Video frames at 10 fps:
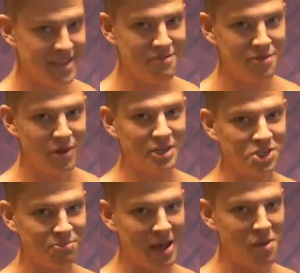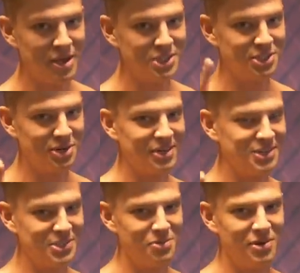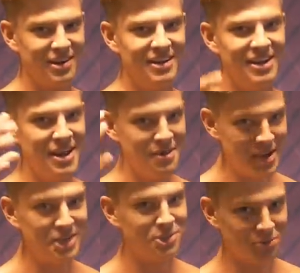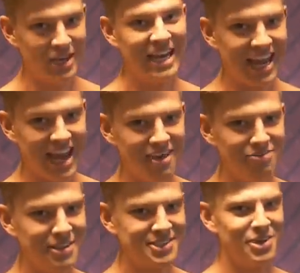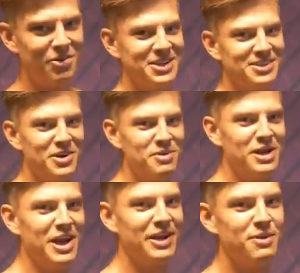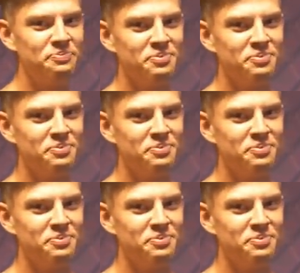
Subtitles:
If you want to smile, make sure that someone makes you really laugh because otherwise it's going to be like...